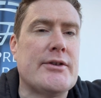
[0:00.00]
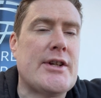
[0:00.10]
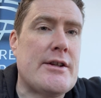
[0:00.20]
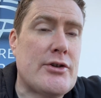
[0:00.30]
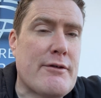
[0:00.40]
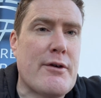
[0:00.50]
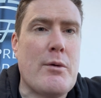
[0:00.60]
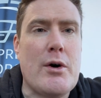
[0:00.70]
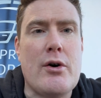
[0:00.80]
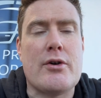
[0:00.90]
you'll take the dog for a
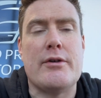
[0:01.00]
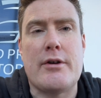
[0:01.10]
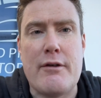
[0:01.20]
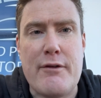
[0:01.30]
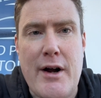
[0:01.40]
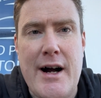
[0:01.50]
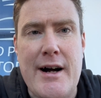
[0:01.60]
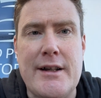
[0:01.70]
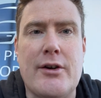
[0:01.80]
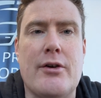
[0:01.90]
walk, or you'll go for a
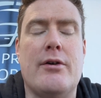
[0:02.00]
hike,